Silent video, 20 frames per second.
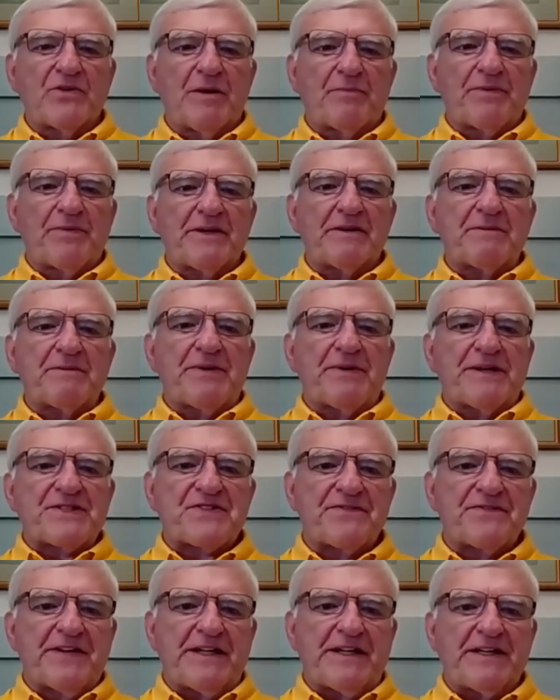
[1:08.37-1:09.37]
I grew up in
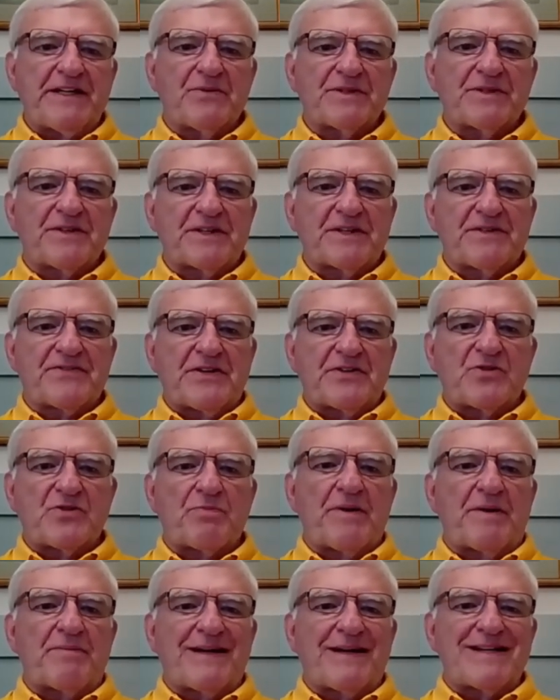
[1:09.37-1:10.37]
Erie, Pennsylvania, went to
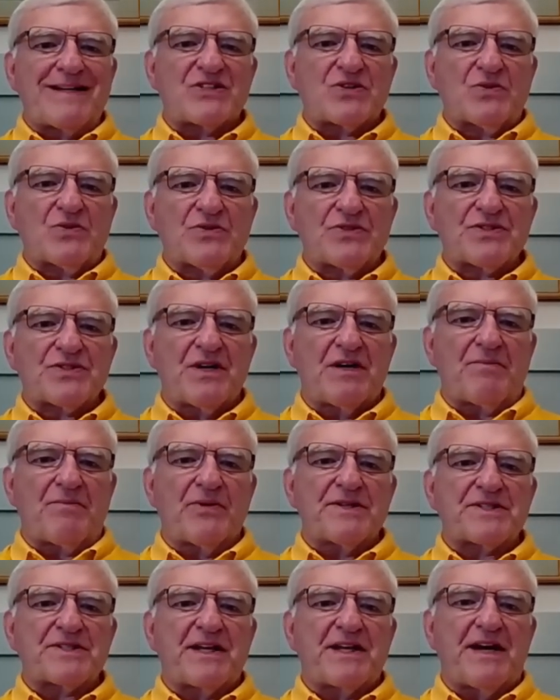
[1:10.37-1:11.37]
Cathedral Prep High Schools
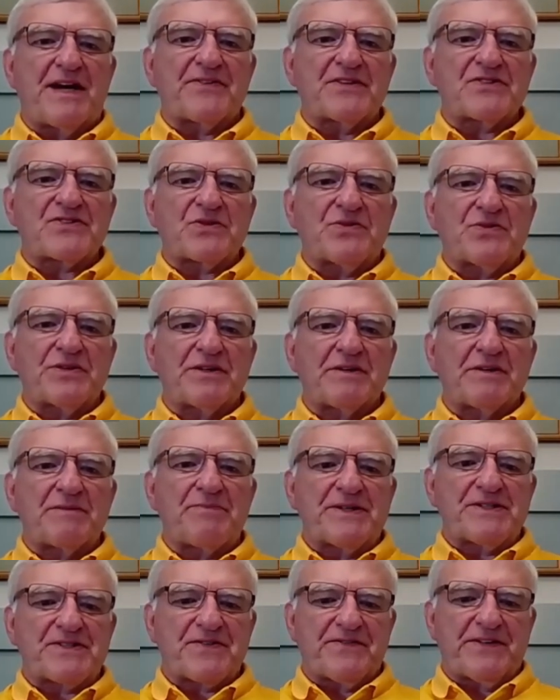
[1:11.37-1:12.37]
and all-boys Catholic
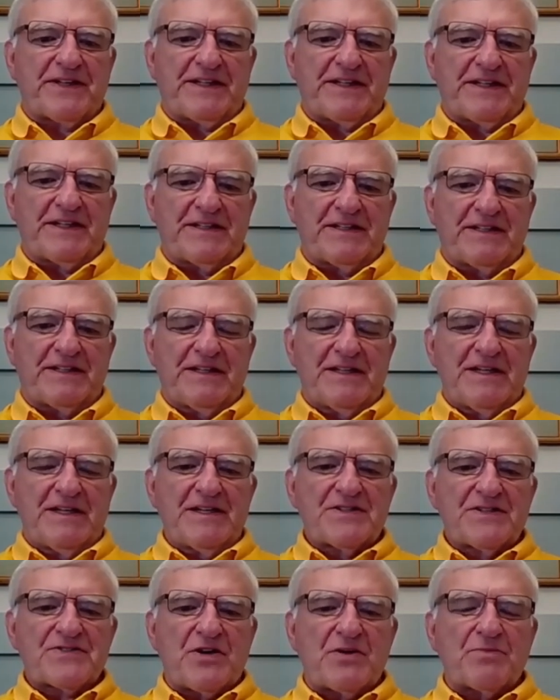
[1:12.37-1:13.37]
school in Erie, Pennsylvania.
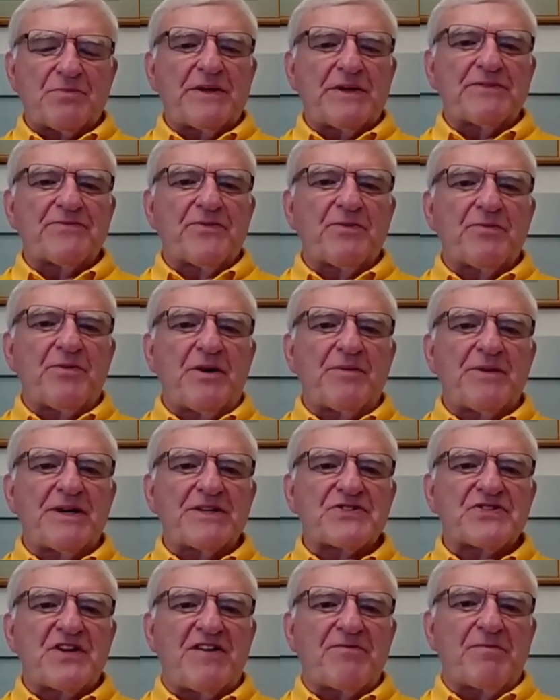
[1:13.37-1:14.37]
Started playing
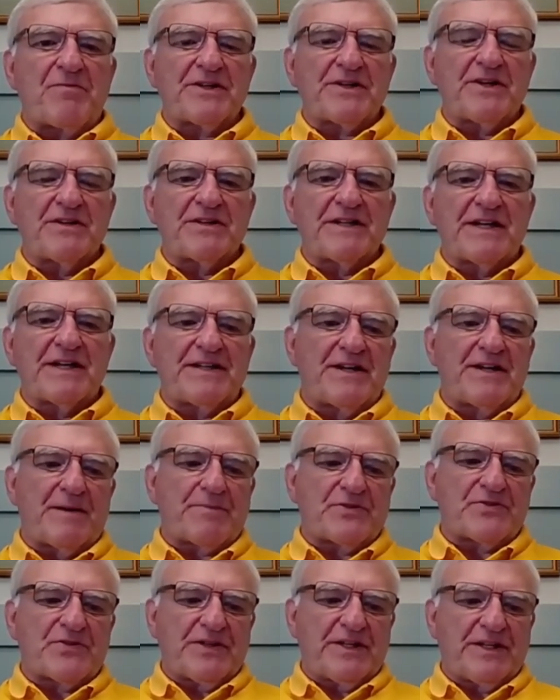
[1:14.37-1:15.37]
football my sophomore year and
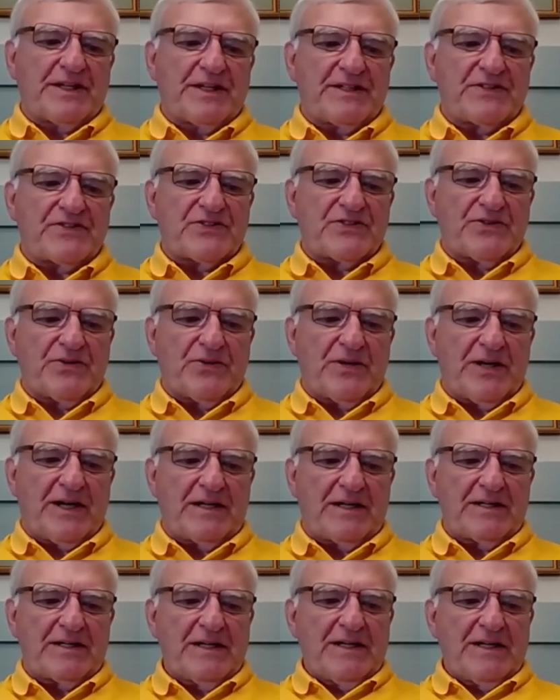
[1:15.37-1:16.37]
had the opportunity
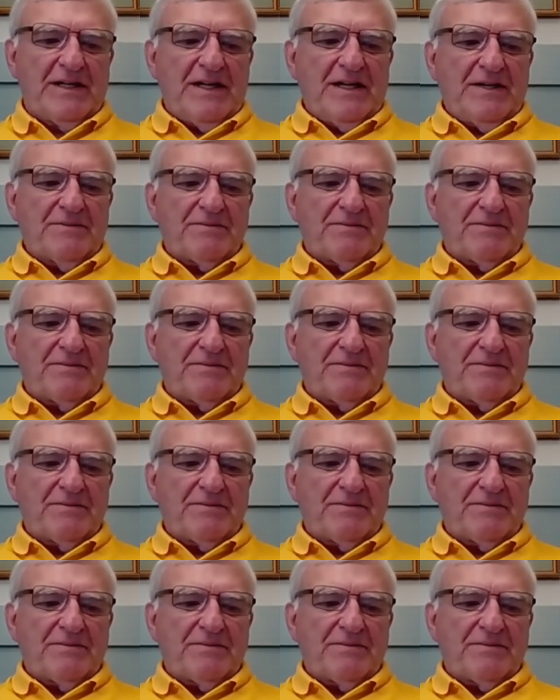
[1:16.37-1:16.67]
to,